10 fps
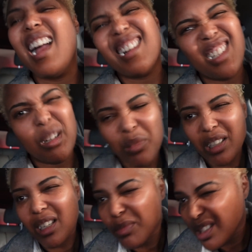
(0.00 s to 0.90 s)
Actually, I'm
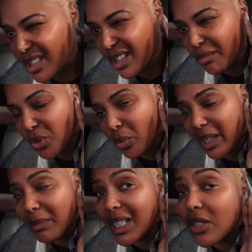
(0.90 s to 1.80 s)
really, I'm, I'm
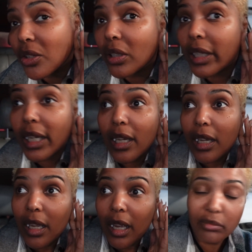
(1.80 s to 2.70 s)
20 minutes early
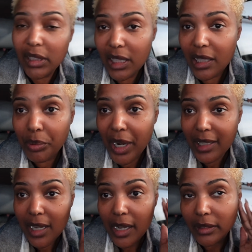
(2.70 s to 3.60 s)
it's a
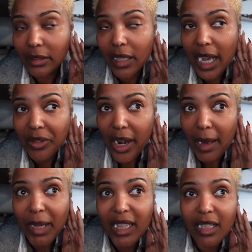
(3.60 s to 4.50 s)
process. I thought
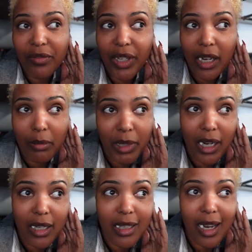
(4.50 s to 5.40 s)
I'd make this video
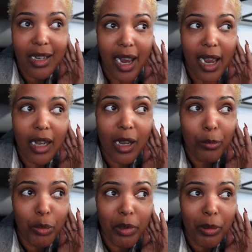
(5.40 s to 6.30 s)
because I had a
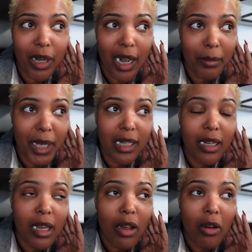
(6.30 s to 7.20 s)
couple people comment
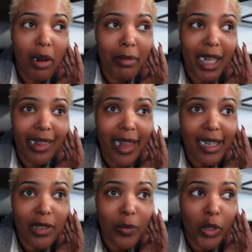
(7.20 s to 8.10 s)
on my
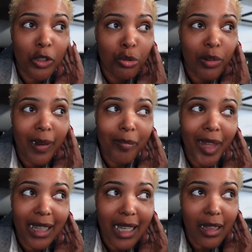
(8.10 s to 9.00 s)
last work trip.
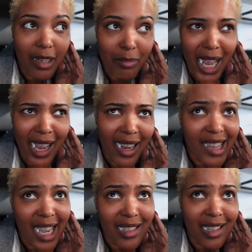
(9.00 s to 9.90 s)
Like they love my
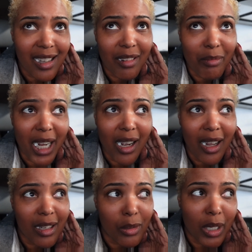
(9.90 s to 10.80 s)
highlights, they love my
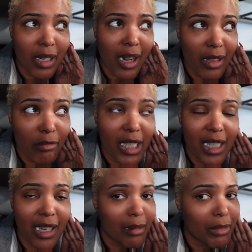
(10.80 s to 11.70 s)
color. What color
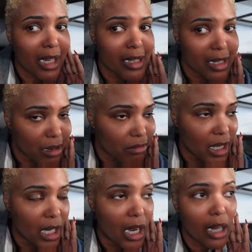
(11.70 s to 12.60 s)
is it? I'm like, it's not
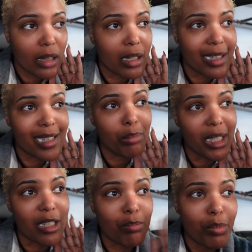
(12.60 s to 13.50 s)
really color, it's bleach.